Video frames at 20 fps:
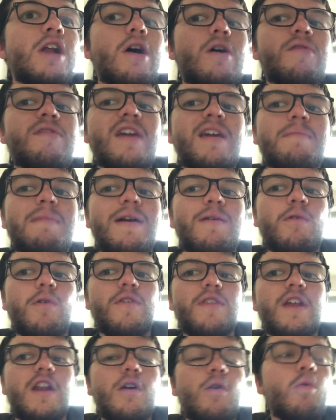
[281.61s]
take my word
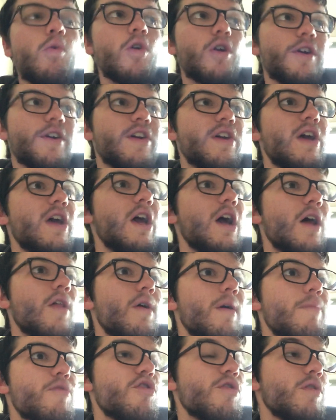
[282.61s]
that it'll work. Although
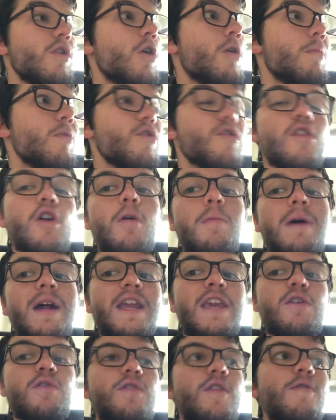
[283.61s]
I'm sure almost nobody
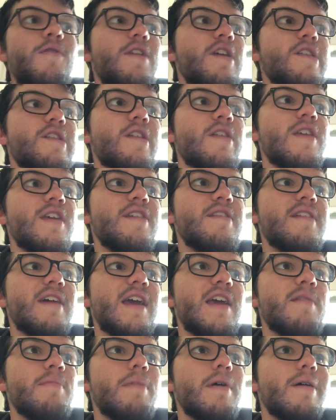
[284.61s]
uses Vista these
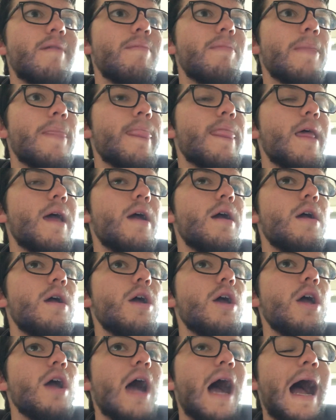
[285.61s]
days, but
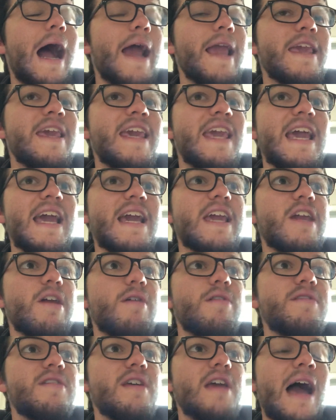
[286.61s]
I can't
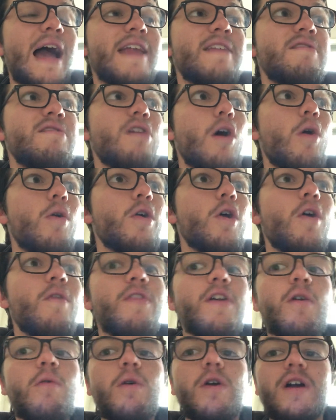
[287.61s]
guarantee. I don't know if
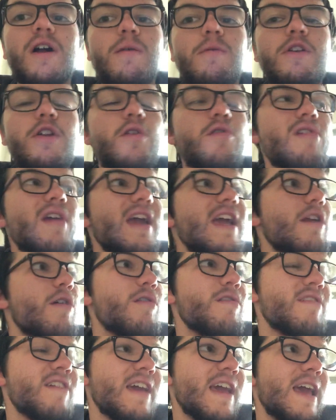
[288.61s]
they'll work on Windows 8 or
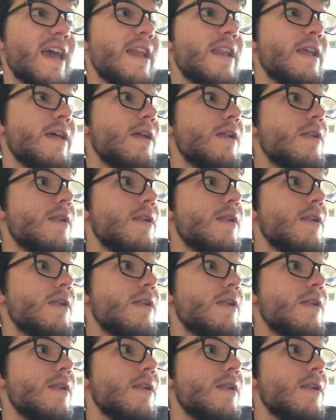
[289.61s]
10.